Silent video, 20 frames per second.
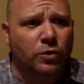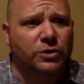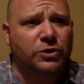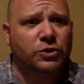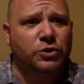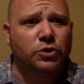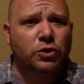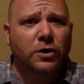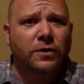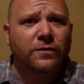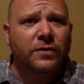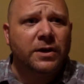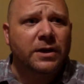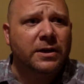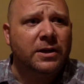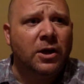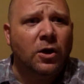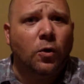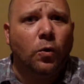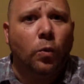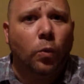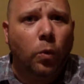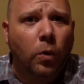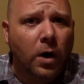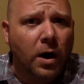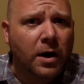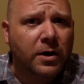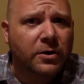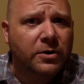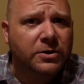We're serving
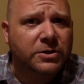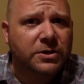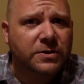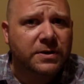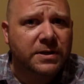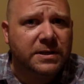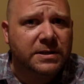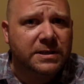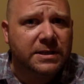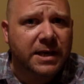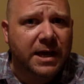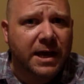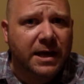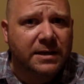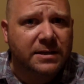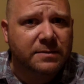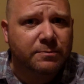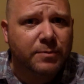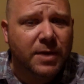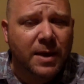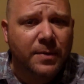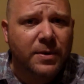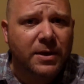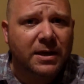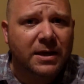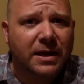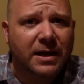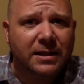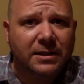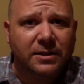water to these guests,"
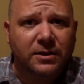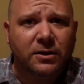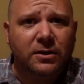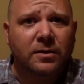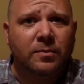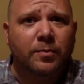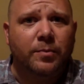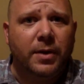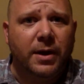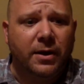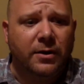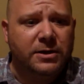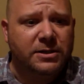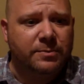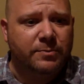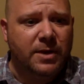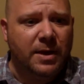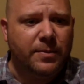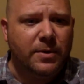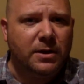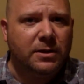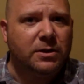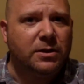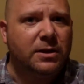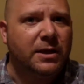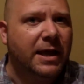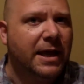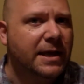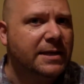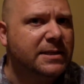maybe a little embarrassed, maybe a
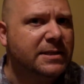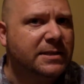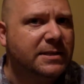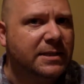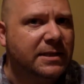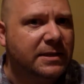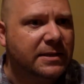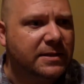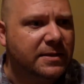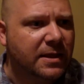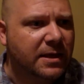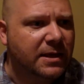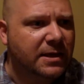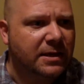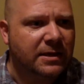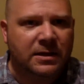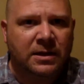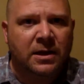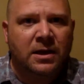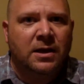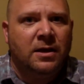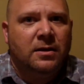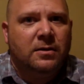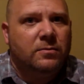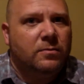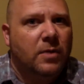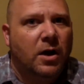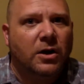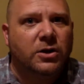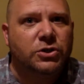little hesitant, thinking,
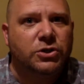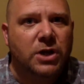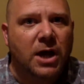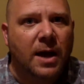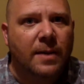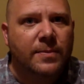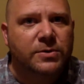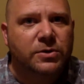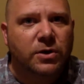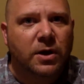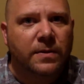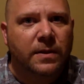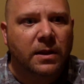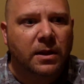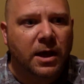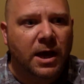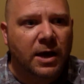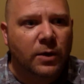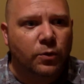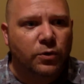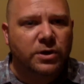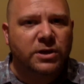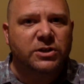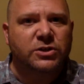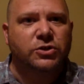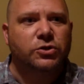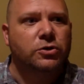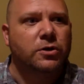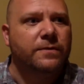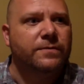"Our jobs are on the line. We're
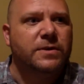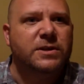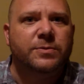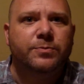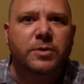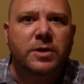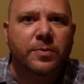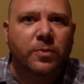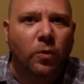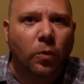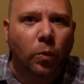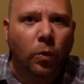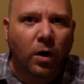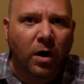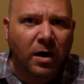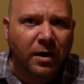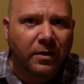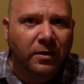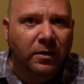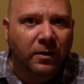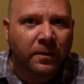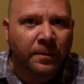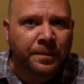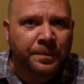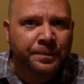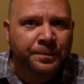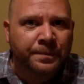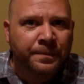going to serve these people water."